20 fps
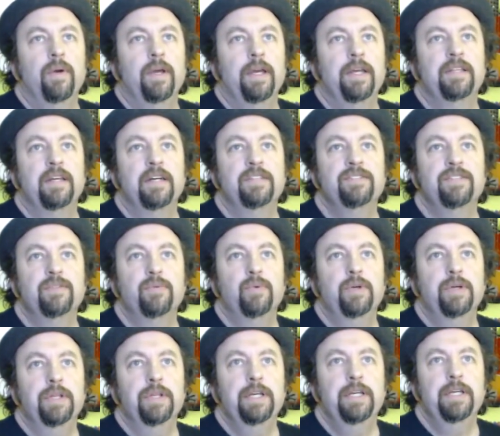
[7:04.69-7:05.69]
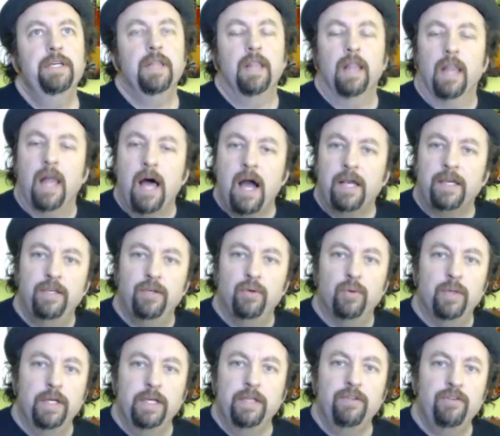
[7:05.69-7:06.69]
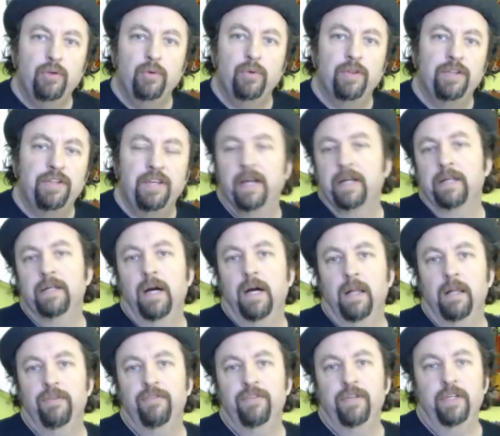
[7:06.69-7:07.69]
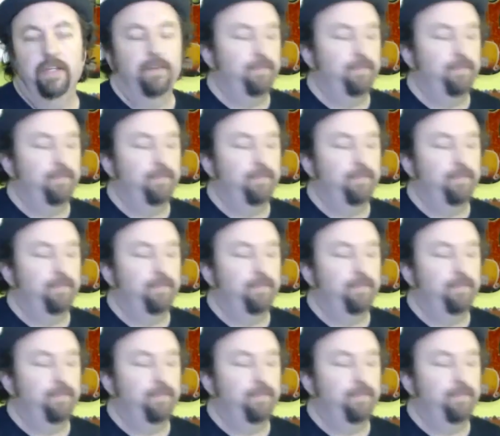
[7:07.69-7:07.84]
it doesn't really lock you into the technology.